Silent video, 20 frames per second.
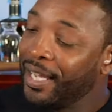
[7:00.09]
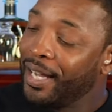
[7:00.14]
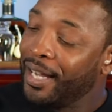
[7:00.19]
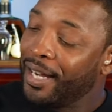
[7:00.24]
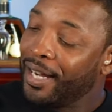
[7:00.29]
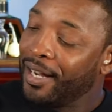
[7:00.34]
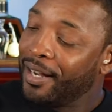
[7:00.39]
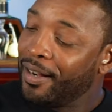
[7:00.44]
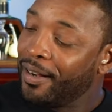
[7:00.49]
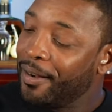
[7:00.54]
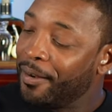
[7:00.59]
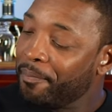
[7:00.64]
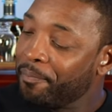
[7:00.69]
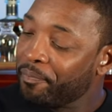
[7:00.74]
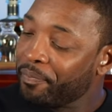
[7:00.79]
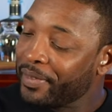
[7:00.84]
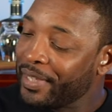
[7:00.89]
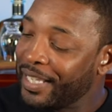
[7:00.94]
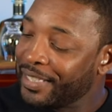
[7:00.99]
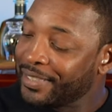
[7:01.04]

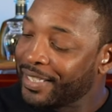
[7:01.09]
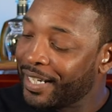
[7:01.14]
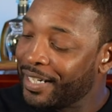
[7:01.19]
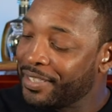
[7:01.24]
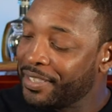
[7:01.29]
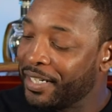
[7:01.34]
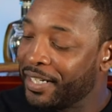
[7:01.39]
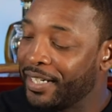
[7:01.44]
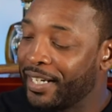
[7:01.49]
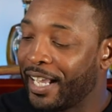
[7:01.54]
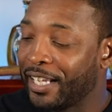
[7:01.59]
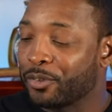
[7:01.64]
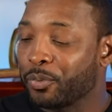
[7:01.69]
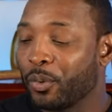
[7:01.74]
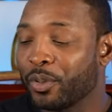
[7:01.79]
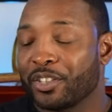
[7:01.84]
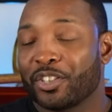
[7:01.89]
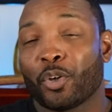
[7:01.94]
Um, let's get into the next one.